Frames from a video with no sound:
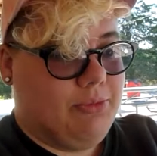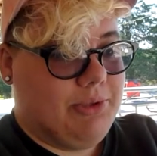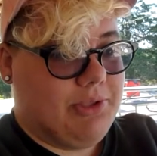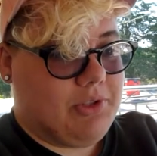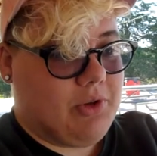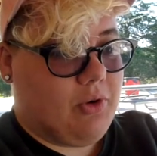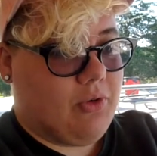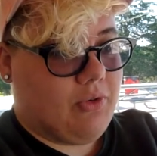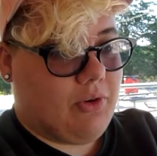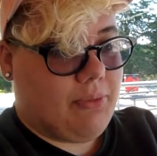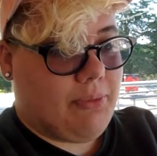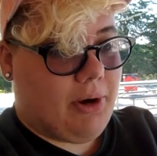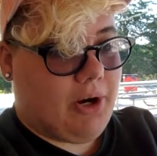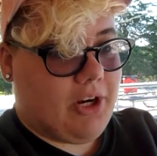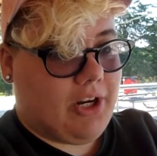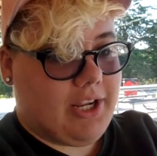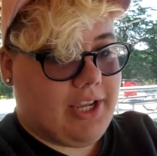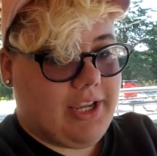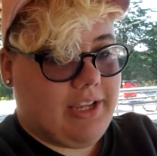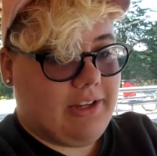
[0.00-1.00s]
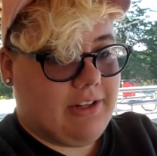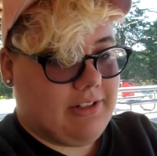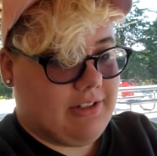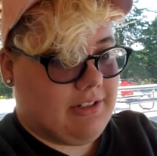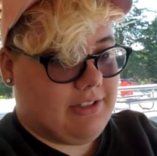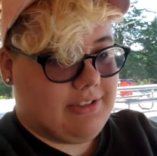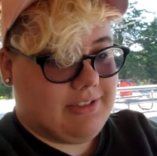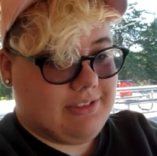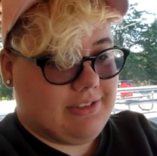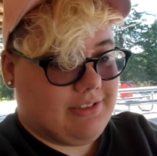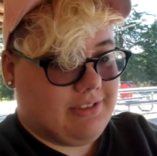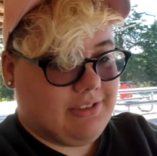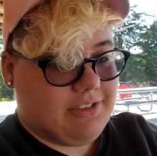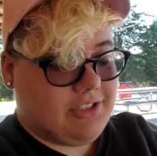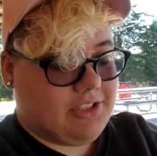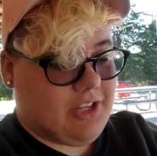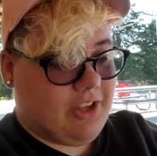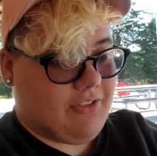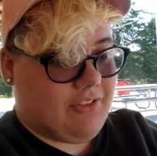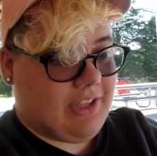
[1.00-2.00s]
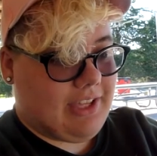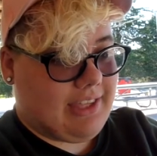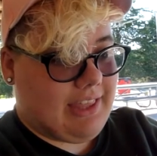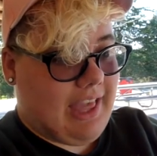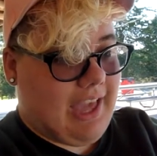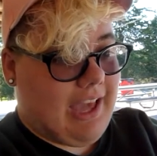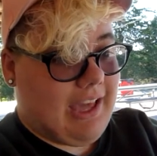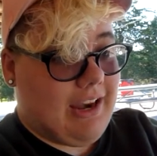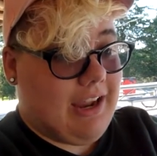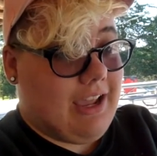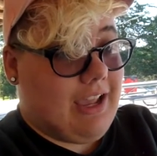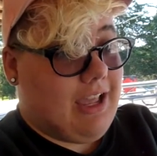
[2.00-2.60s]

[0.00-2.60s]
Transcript: is over party and stuff like that.